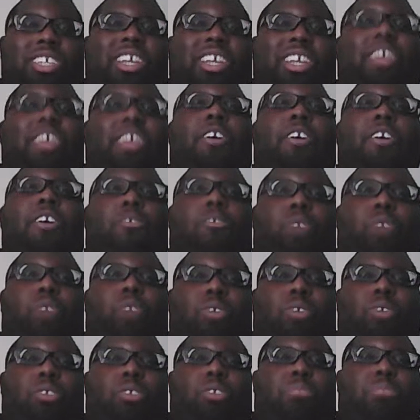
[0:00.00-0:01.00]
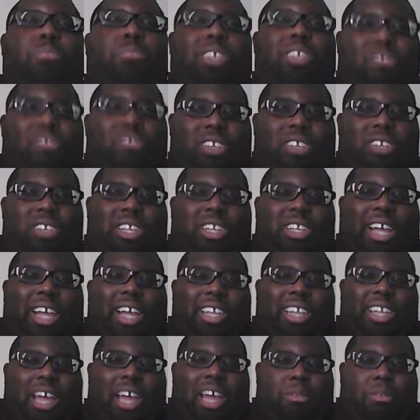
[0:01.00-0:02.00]
in it, we were believing, like
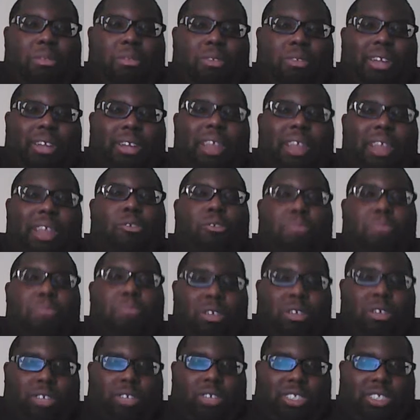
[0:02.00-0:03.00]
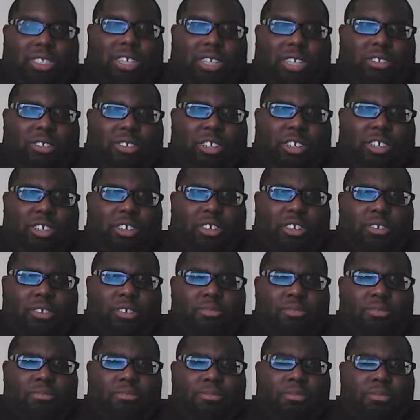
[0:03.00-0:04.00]
a lot of people, that they were building something here.
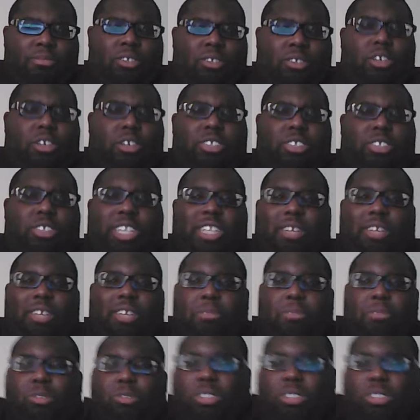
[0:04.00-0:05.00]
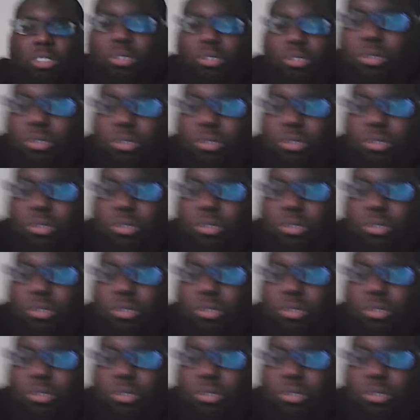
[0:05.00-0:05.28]
You know what I'm saying? The moves